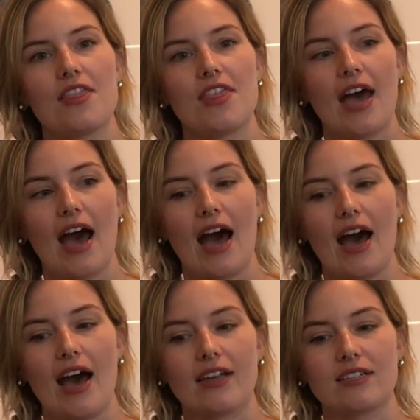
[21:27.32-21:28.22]

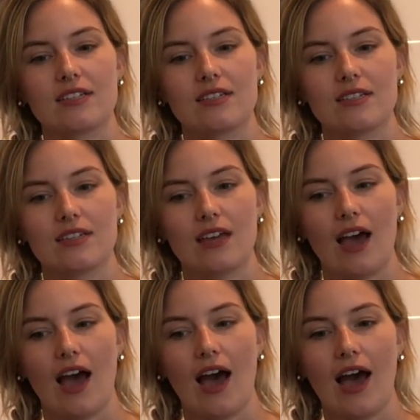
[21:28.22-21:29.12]
that
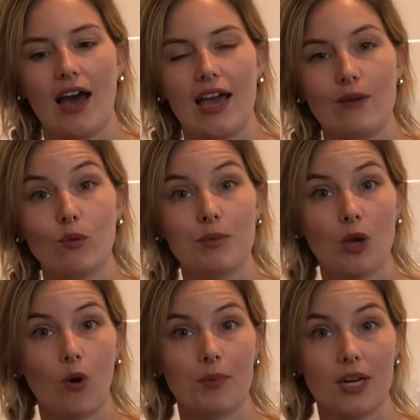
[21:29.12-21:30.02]
I will be
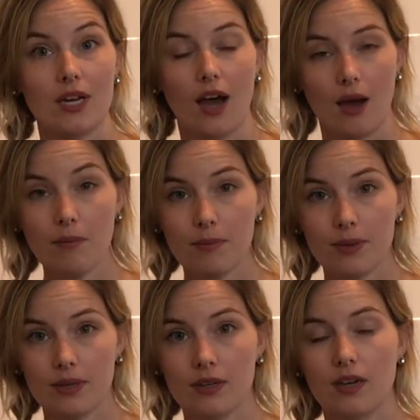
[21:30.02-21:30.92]
opening up
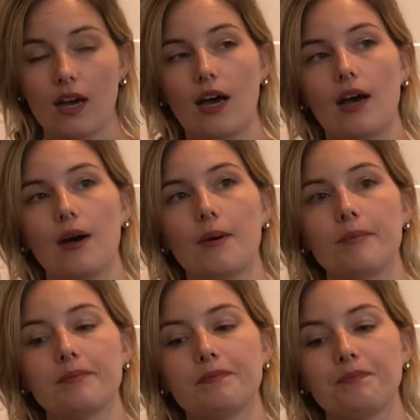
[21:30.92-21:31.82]

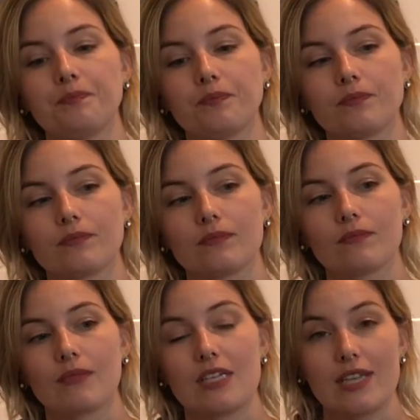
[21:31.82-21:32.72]

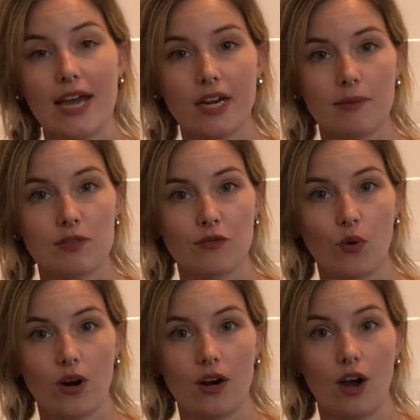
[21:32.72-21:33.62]
signups
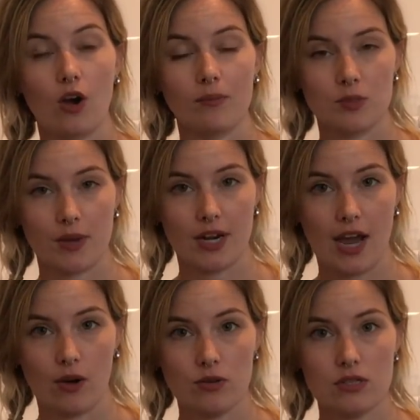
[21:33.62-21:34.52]
for a Homespun
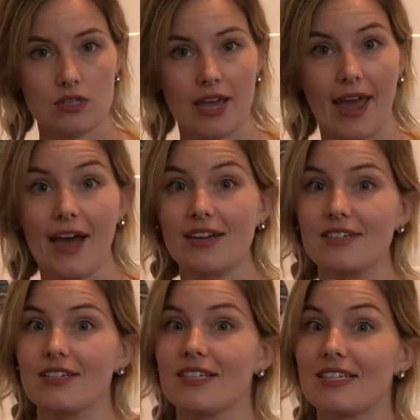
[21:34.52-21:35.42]
House
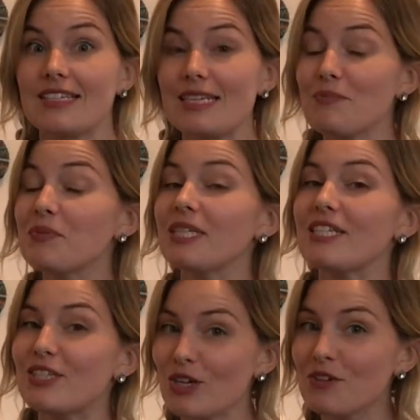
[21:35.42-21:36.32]
and simply
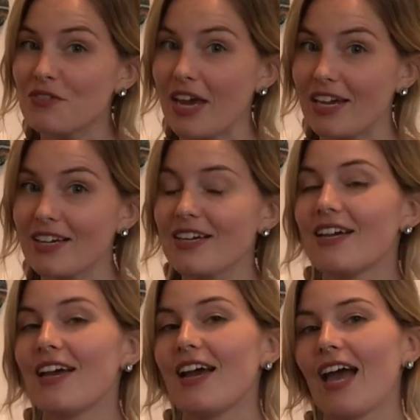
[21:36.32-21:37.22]
serving
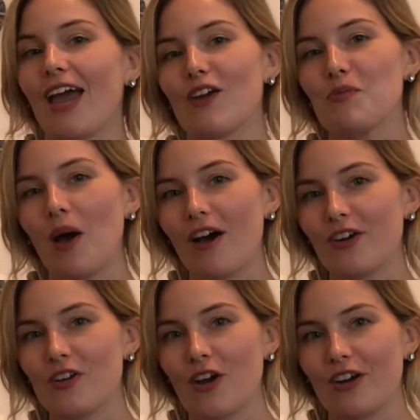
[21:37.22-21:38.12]
Harry
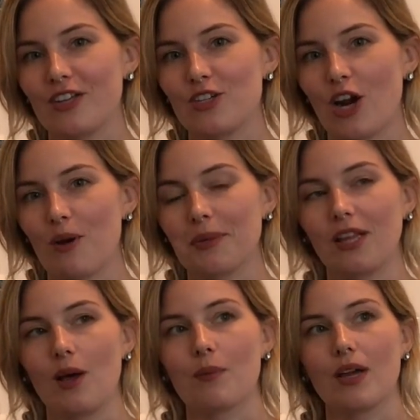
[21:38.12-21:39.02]
Potter Yarn and Charm
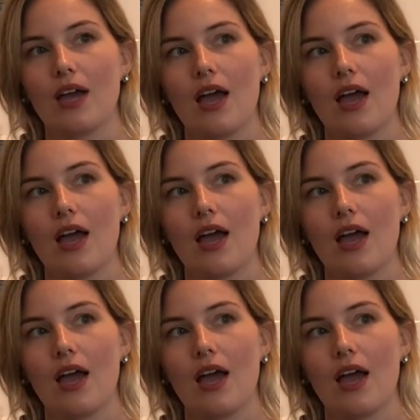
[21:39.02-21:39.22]
Club.